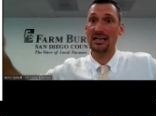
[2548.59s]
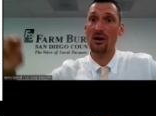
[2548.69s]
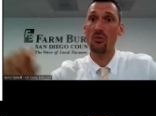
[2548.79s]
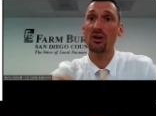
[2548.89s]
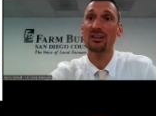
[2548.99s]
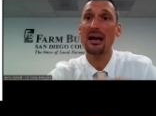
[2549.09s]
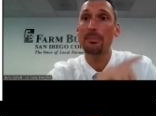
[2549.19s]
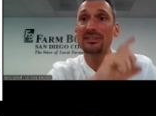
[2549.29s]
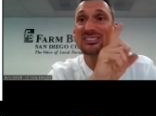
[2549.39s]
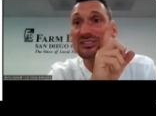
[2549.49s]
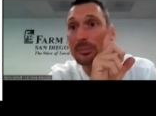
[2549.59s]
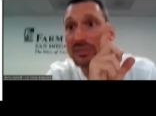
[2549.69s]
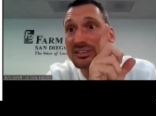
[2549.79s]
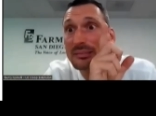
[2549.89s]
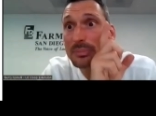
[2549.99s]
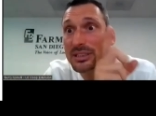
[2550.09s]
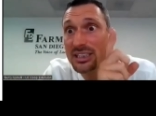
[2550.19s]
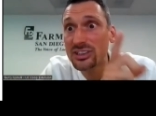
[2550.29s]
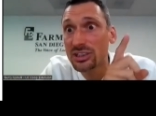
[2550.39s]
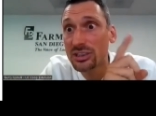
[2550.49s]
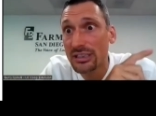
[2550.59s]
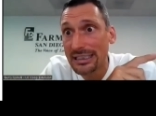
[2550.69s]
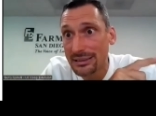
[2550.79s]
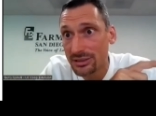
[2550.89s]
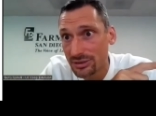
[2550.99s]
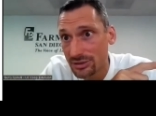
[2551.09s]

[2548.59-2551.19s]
Now, what happens to the precipitation rate?